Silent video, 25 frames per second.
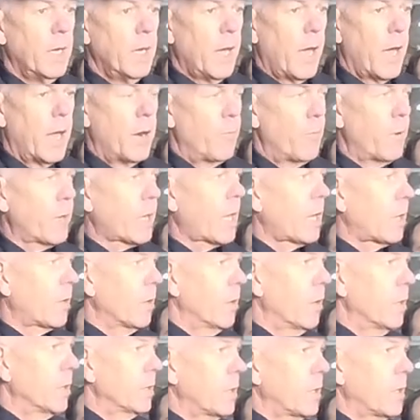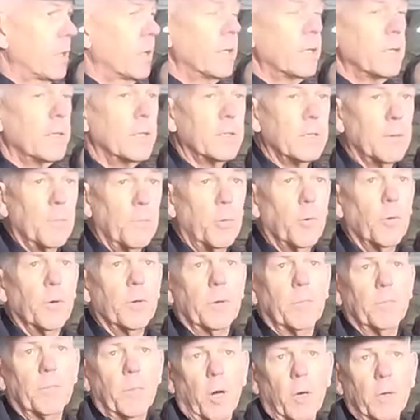And recognising this
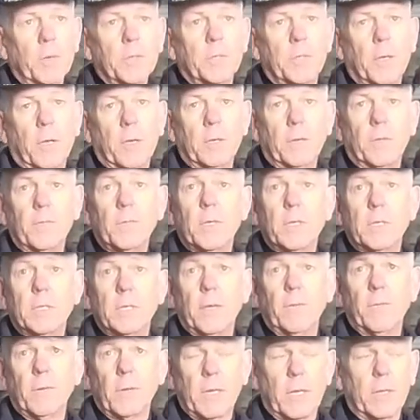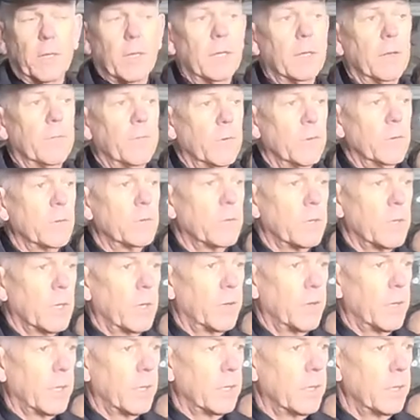important milestone of their 70th anniversary, I
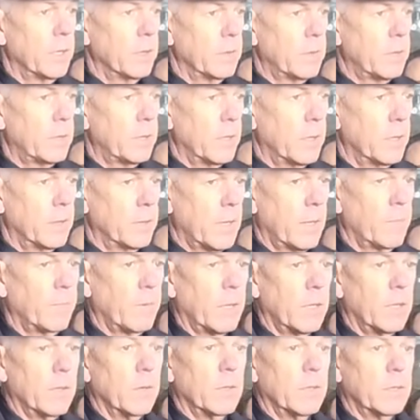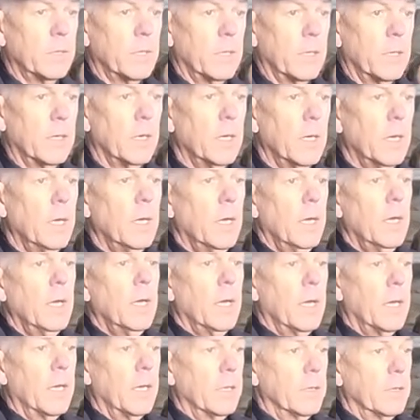think, is something that
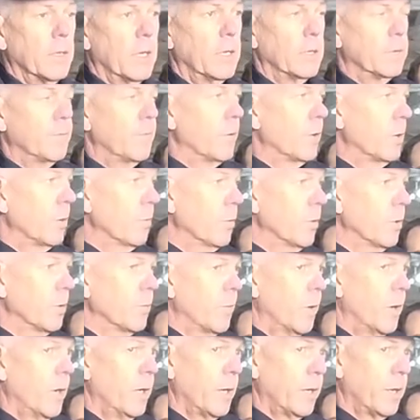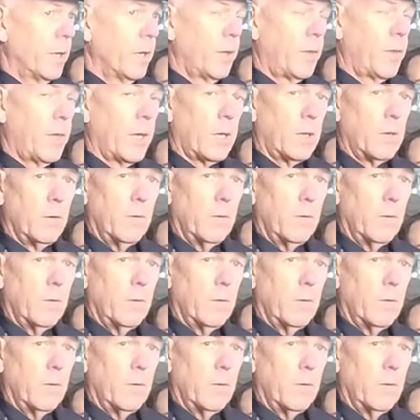is very worthwhile. And I thank